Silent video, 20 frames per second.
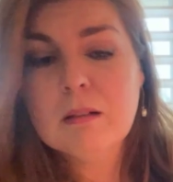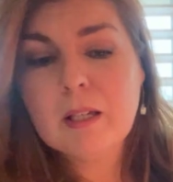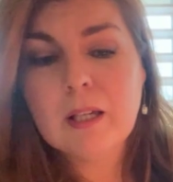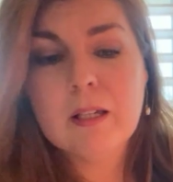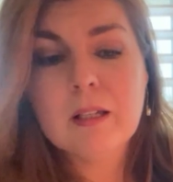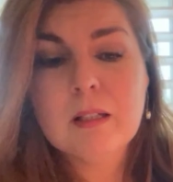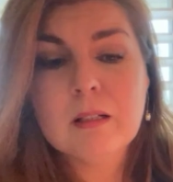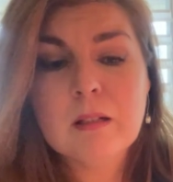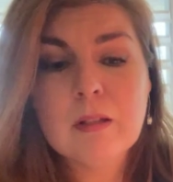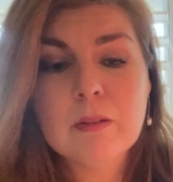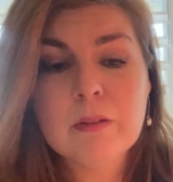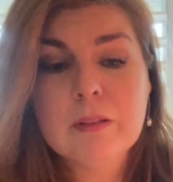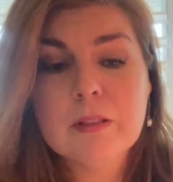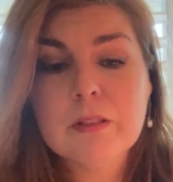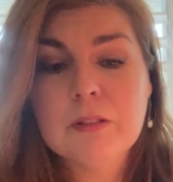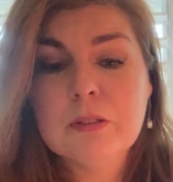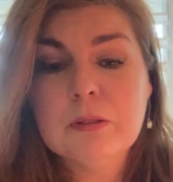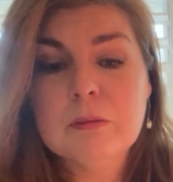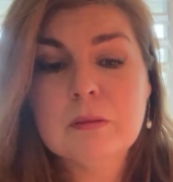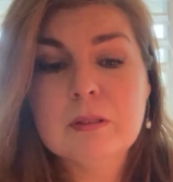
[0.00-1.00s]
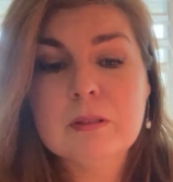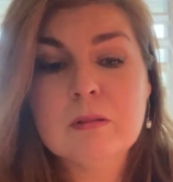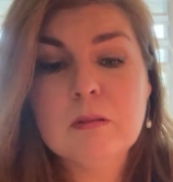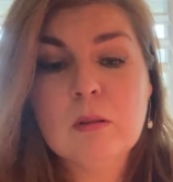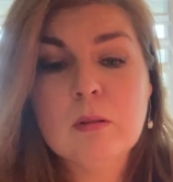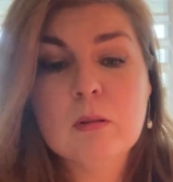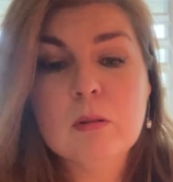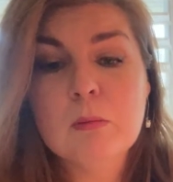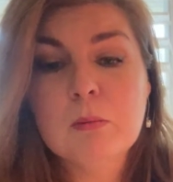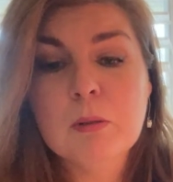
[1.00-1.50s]
okay, another issue is
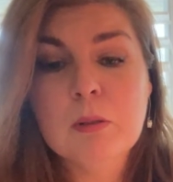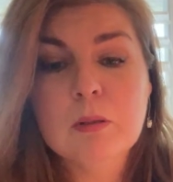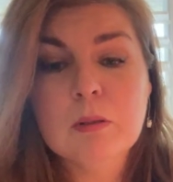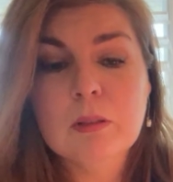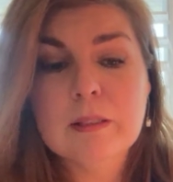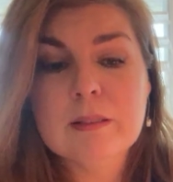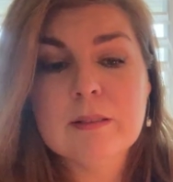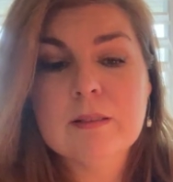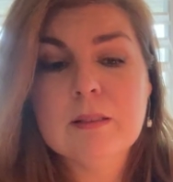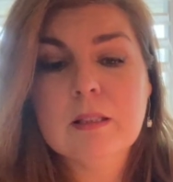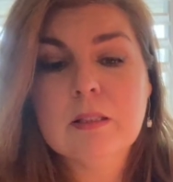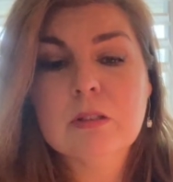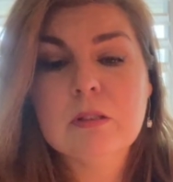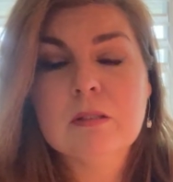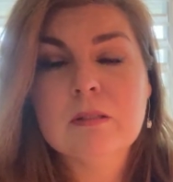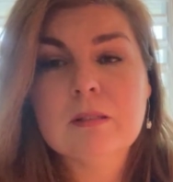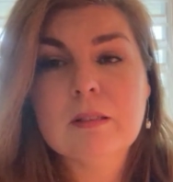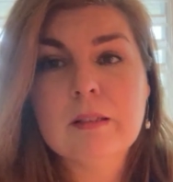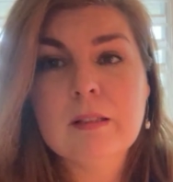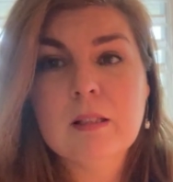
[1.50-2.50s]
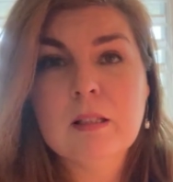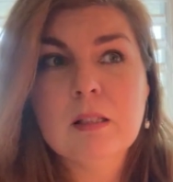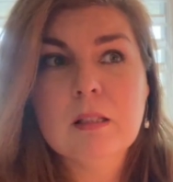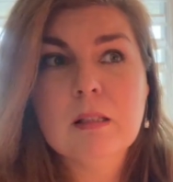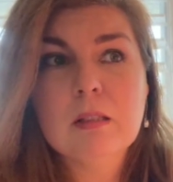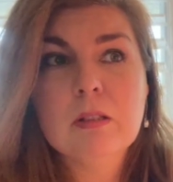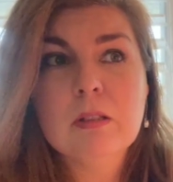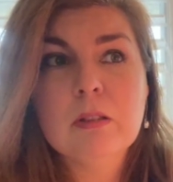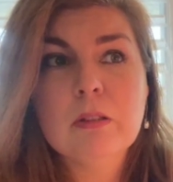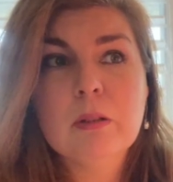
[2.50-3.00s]
local polling stations. I
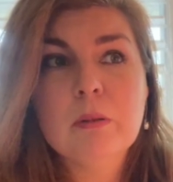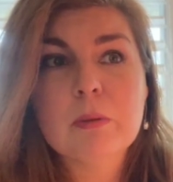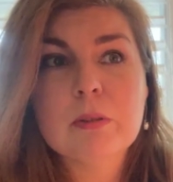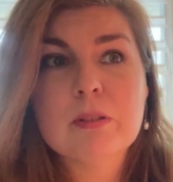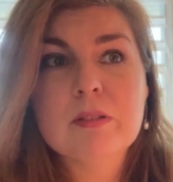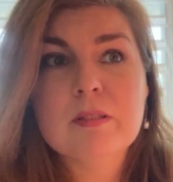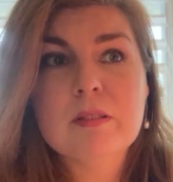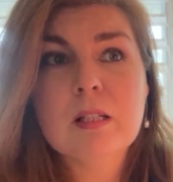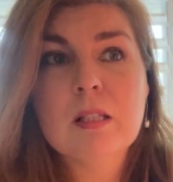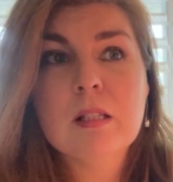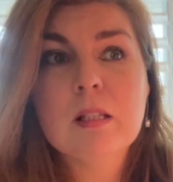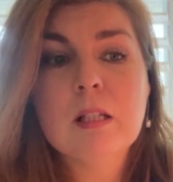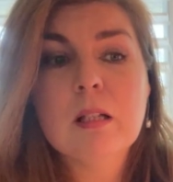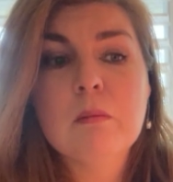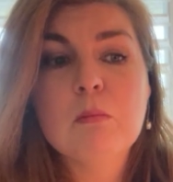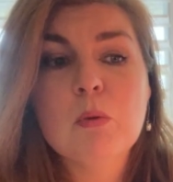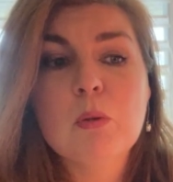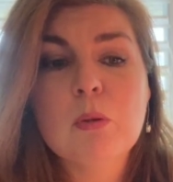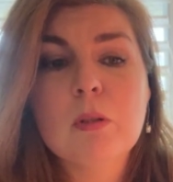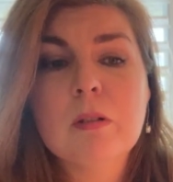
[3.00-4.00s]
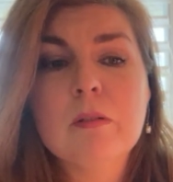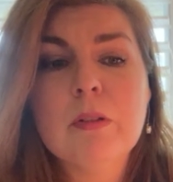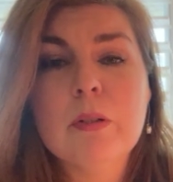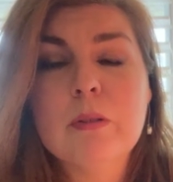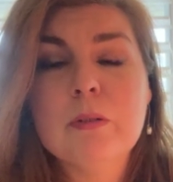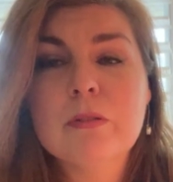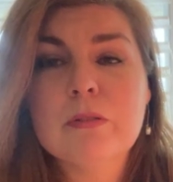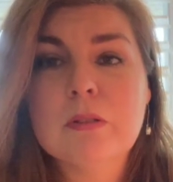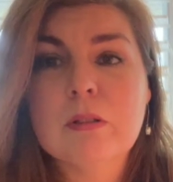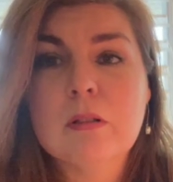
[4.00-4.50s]
think, you know, we're seeing that more of
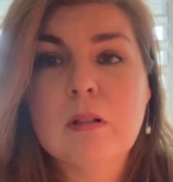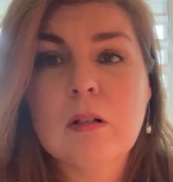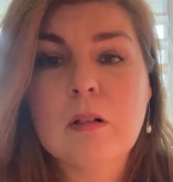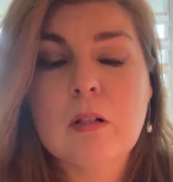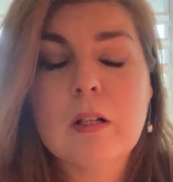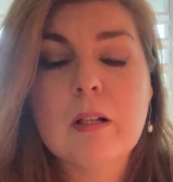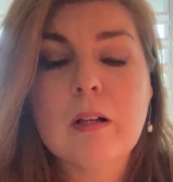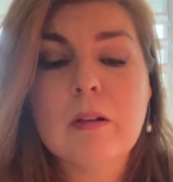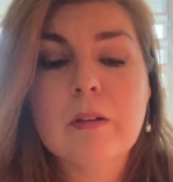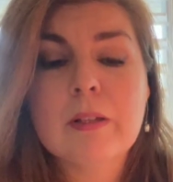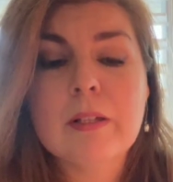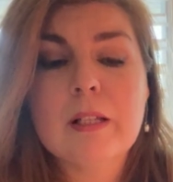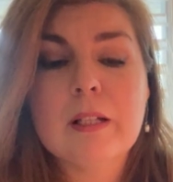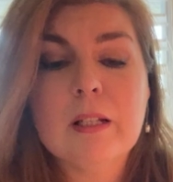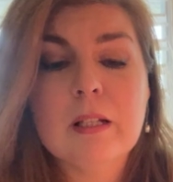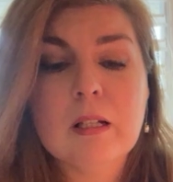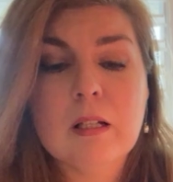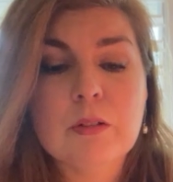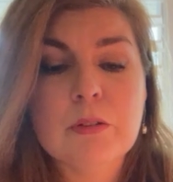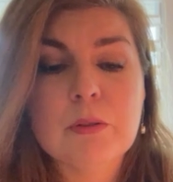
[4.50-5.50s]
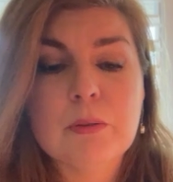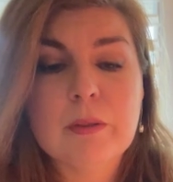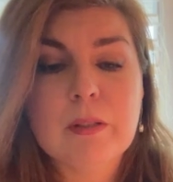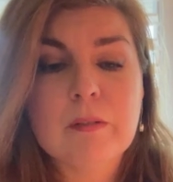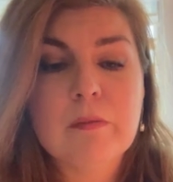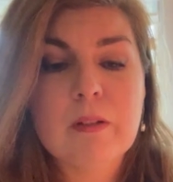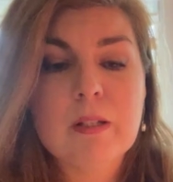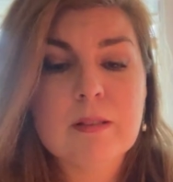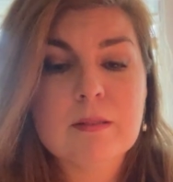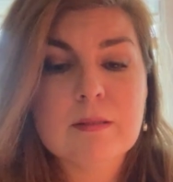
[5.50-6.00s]
those are, are, are getting under
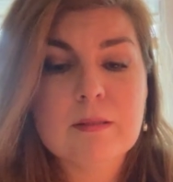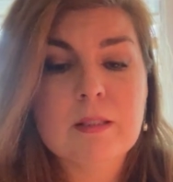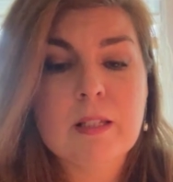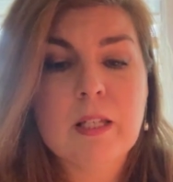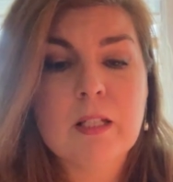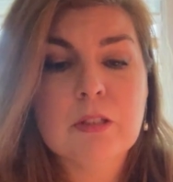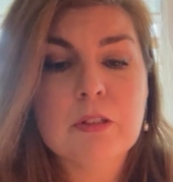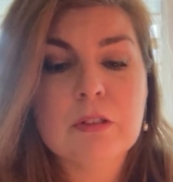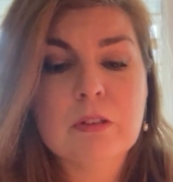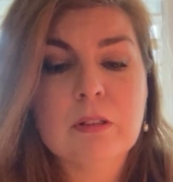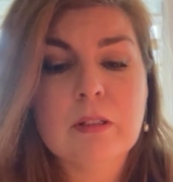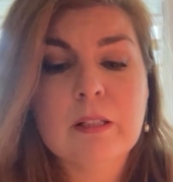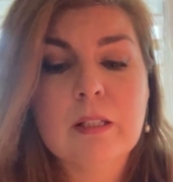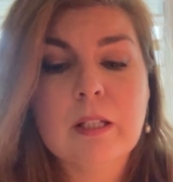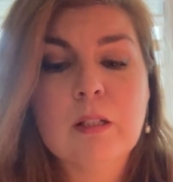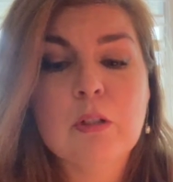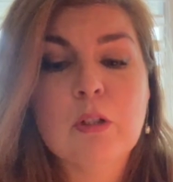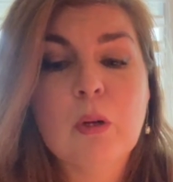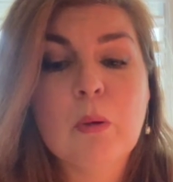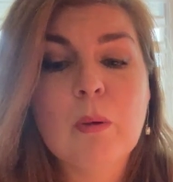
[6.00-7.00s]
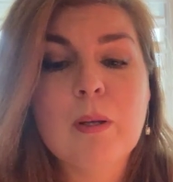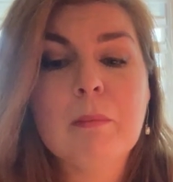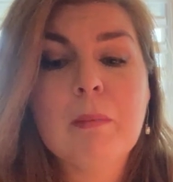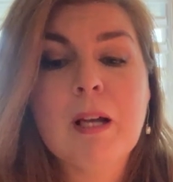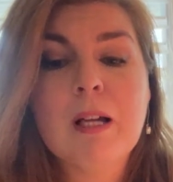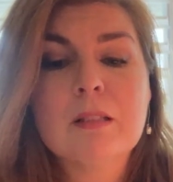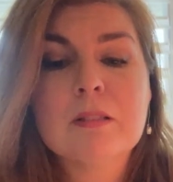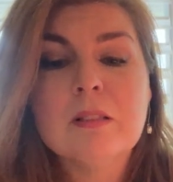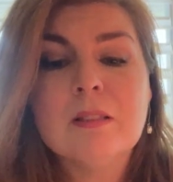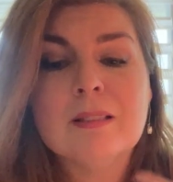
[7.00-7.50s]
investigation. Again, going
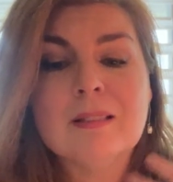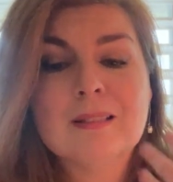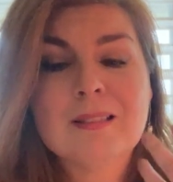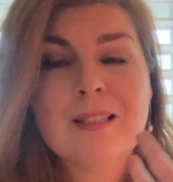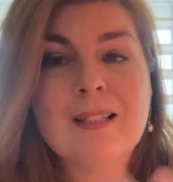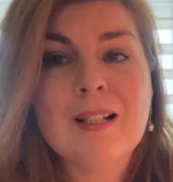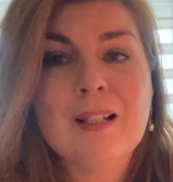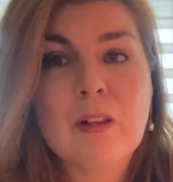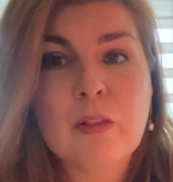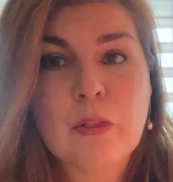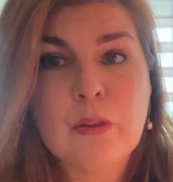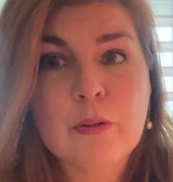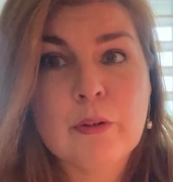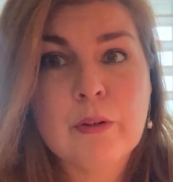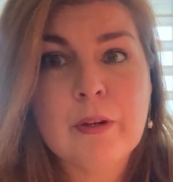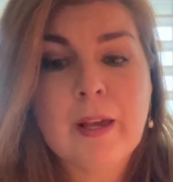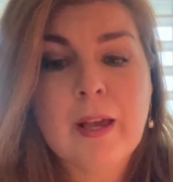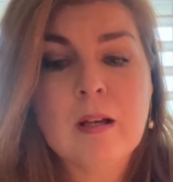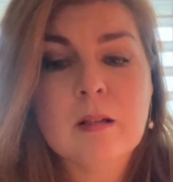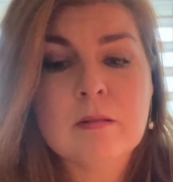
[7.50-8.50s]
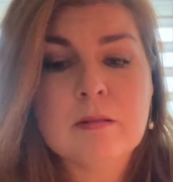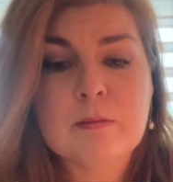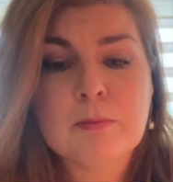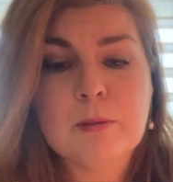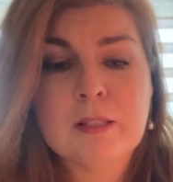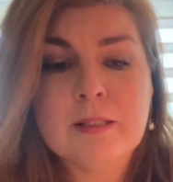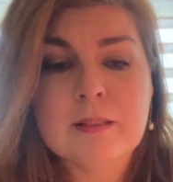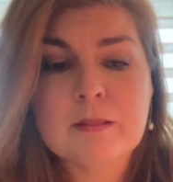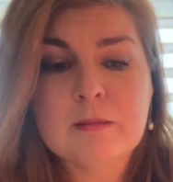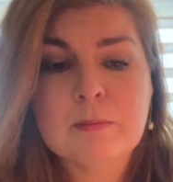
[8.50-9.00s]
back to this hitting a third house
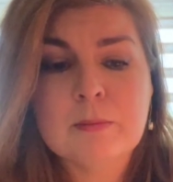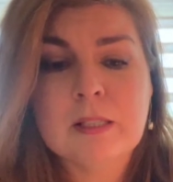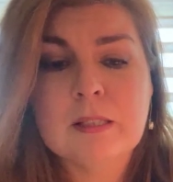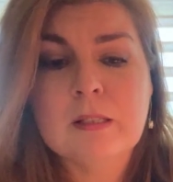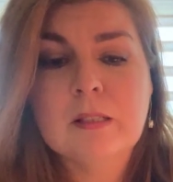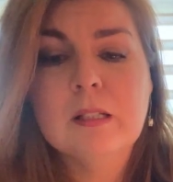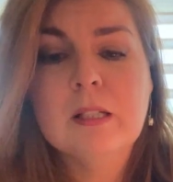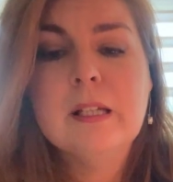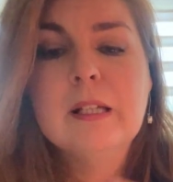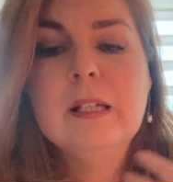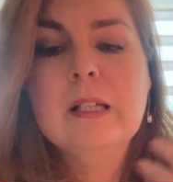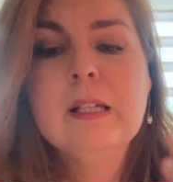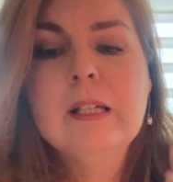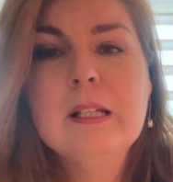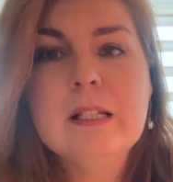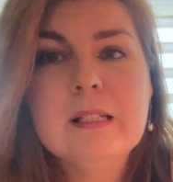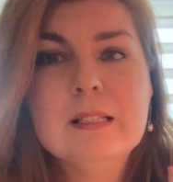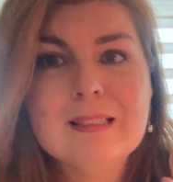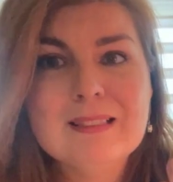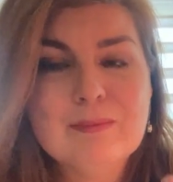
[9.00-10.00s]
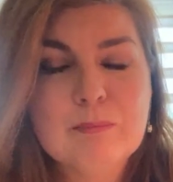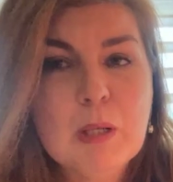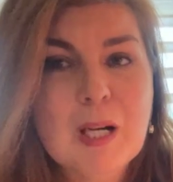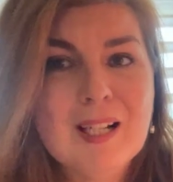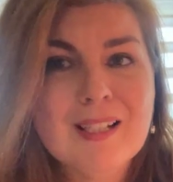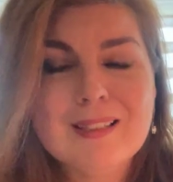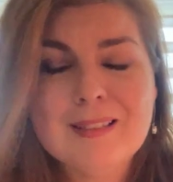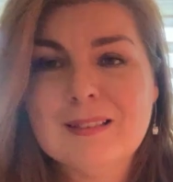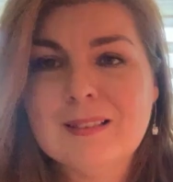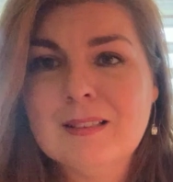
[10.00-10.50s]
placement,
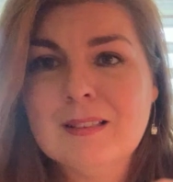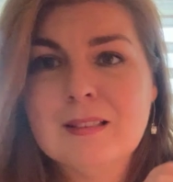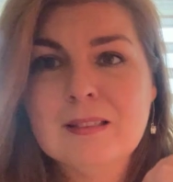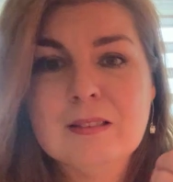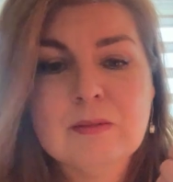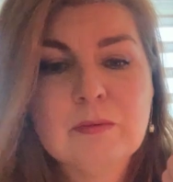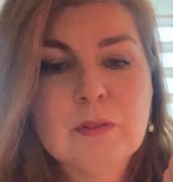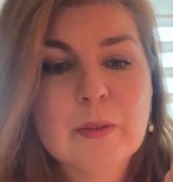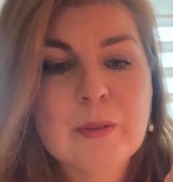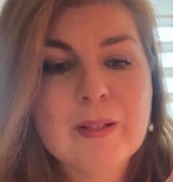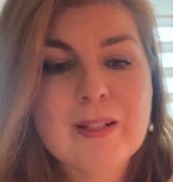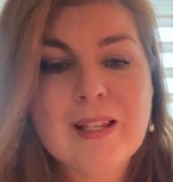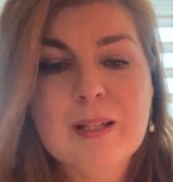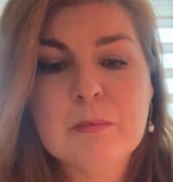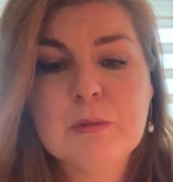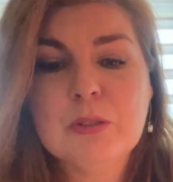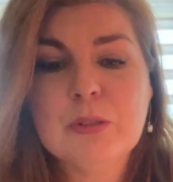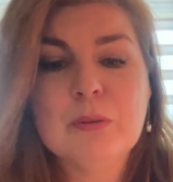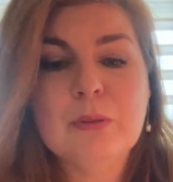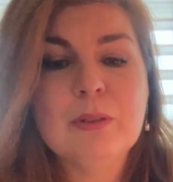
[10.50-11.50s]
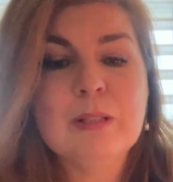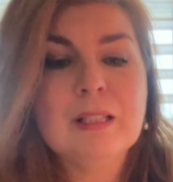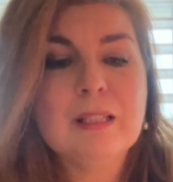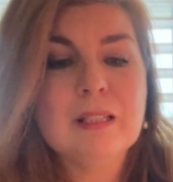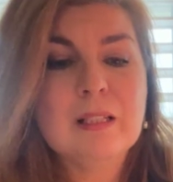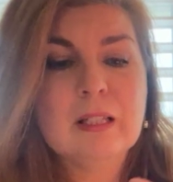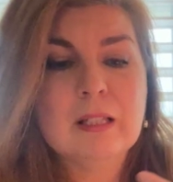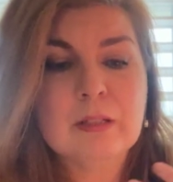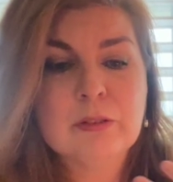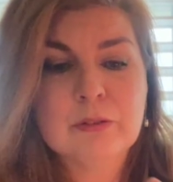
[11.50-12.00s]
Pisces, very
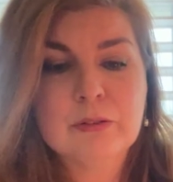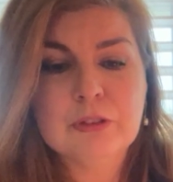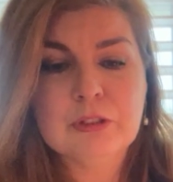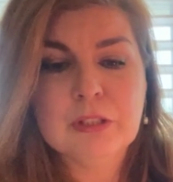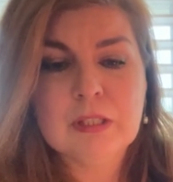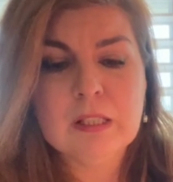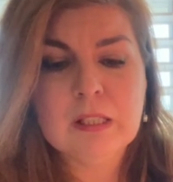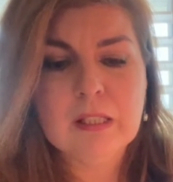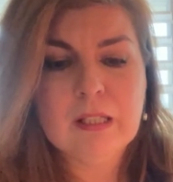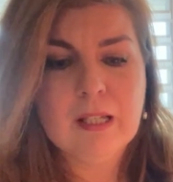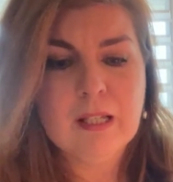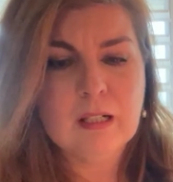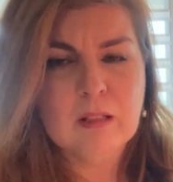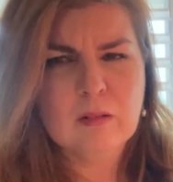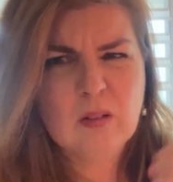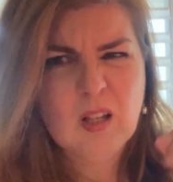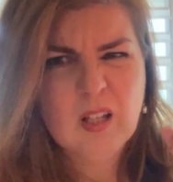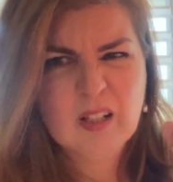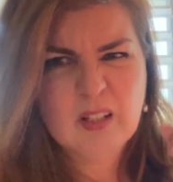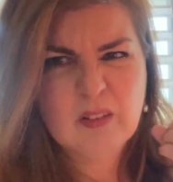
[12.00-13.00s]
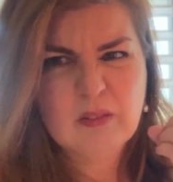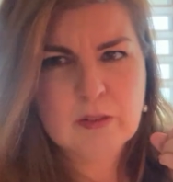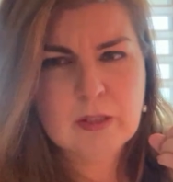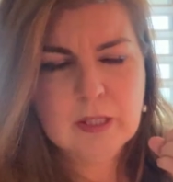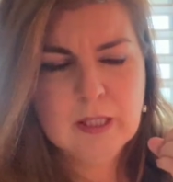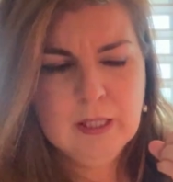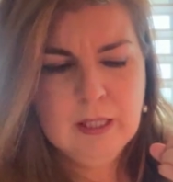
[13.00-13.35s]
Neptunian energy, and a lot of